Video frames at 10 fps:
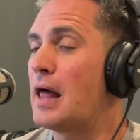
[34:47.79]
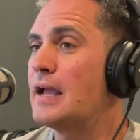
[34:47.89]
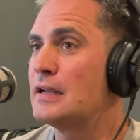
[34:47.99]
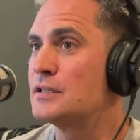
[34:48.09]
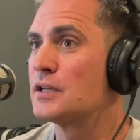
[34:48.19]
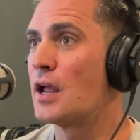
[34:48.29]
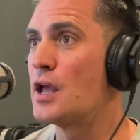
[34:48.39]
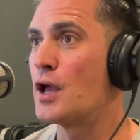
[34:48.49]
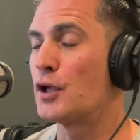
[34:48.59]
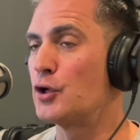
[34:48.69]
line is,
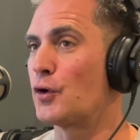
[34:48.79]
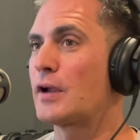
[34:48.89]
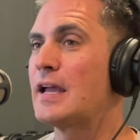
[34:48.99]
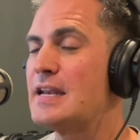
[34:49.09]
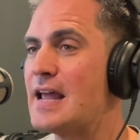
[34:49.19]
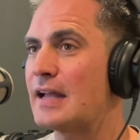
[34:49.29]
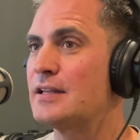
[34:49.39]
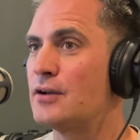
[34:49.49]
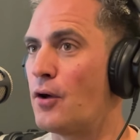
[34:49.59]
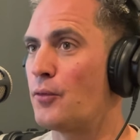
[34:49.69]
you're
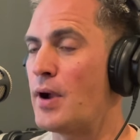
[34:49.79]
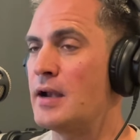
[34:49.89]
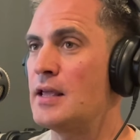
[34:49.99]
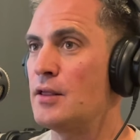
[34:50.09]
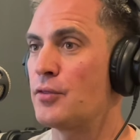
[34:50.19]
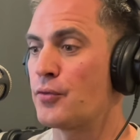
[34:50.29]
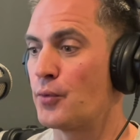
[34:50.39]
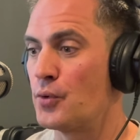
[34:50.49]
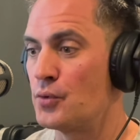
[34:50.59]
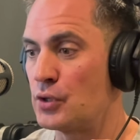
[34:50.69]
connected already
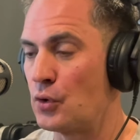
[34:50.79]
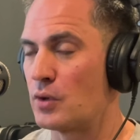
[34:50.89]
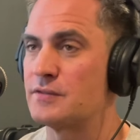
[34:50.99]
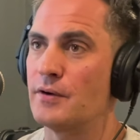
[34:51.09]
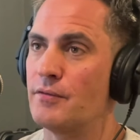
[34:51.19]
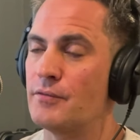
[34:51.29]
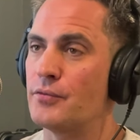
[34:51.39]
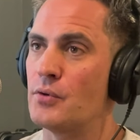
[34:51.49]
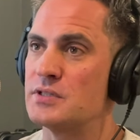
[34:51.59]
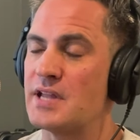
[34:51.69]
through your sphere of
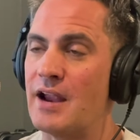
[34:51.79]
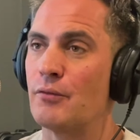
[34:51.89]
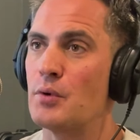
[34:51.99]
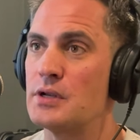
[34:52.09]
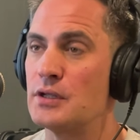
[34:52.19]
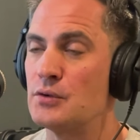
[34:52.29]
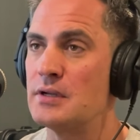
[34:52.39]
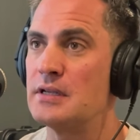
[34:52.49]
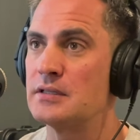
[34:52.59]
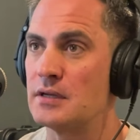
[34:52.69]
influence to everyone you
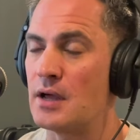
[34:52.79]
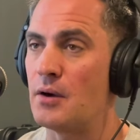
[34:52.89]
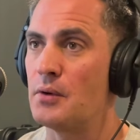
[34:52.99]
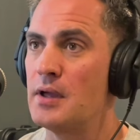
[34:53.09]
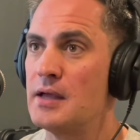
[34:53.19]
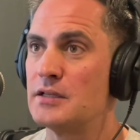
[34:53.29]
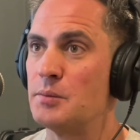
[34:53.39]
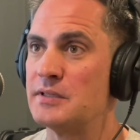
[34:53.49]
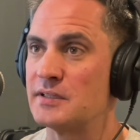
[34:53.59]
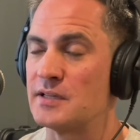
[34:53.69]
need to know
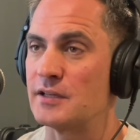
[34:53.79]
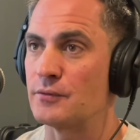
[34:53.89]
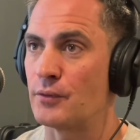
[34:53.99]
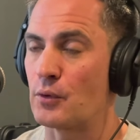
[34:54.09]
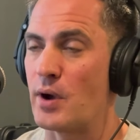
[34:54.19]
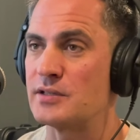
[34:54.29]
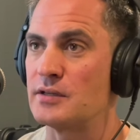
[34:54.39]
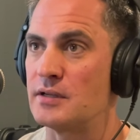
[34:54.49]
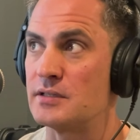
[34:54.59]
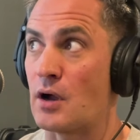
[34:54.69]
to be successful. The
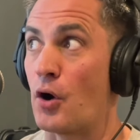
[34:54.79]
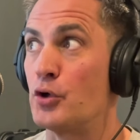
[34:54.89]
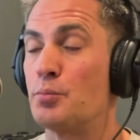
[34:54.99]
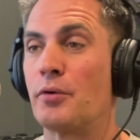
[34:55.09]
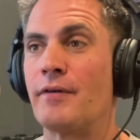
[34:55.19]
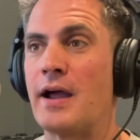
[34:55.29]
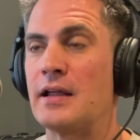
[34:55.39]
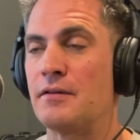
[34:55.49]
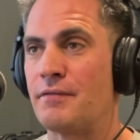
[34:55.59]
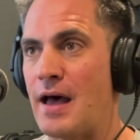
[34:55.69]
question is, are you
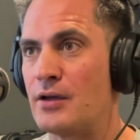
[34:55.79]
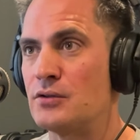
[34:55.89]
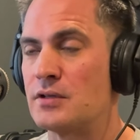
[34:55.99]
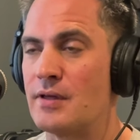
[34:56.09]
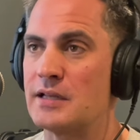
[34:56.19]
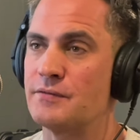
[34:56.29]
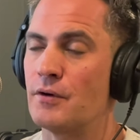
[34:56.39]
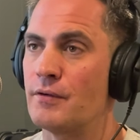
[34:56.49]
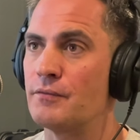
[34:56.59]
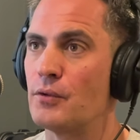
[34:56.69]
providing value to that
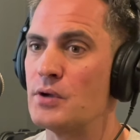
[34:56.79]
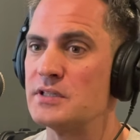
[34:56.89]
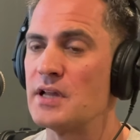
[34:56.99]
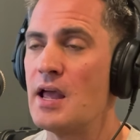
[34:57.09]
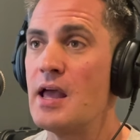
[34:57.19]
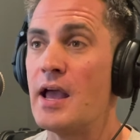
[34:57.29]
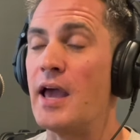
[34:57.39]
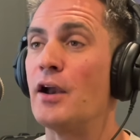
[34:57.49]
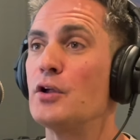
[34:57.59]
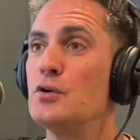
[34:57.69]
sphere of influence?
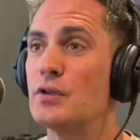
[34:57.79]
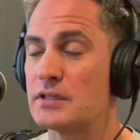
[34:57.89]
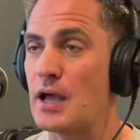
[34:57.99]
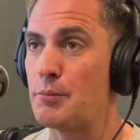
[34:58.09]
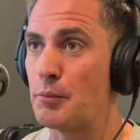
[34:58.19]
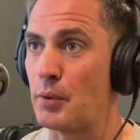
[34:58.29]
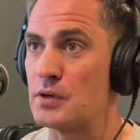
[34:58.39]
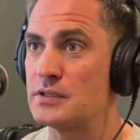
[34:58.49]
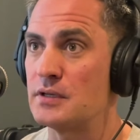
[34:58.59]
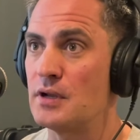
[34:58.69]
And are you the type of
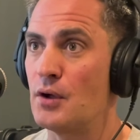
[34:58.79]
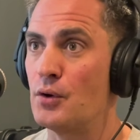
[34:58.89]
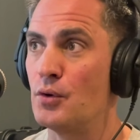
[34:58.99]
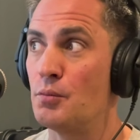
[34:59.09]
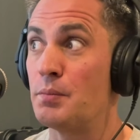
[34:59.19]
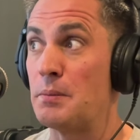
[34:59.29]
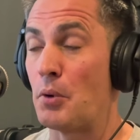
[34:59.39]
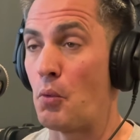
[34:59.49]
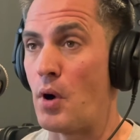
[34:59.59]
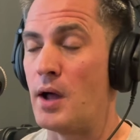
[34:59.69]
person who
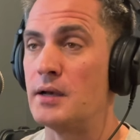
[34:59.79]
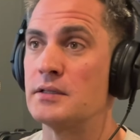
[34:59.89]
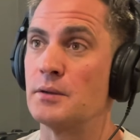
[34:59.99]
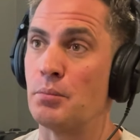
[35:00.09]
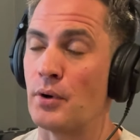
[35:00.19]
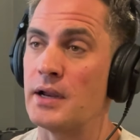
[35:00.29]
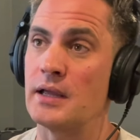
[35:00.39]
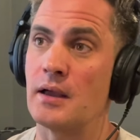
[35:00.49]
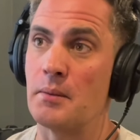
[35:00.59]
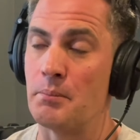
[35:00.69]
people want to
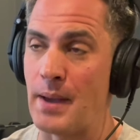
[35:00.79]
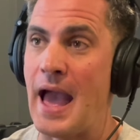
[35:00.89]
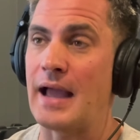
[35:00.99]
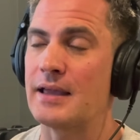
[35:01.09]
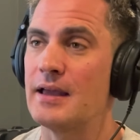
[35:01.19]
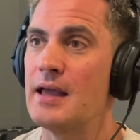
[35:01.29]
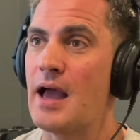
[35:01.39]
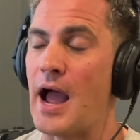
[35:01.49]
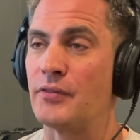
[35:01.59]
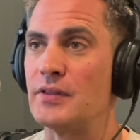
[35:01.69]
bring back?
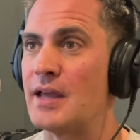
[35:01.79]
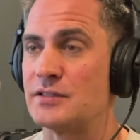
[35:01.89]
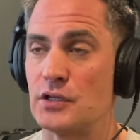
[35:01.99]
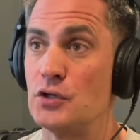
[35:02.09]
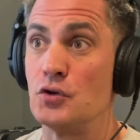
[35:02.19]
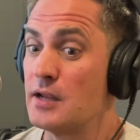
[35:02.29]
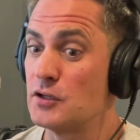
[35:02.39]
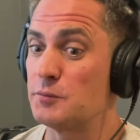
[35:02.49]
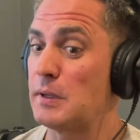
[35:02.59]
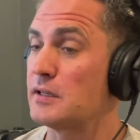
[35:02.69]
I think that's a huge,
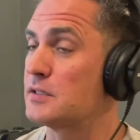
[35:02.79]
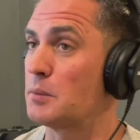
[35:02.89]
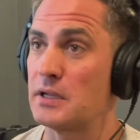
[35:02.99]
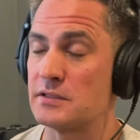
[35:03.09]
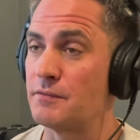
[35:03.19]
just because someone gets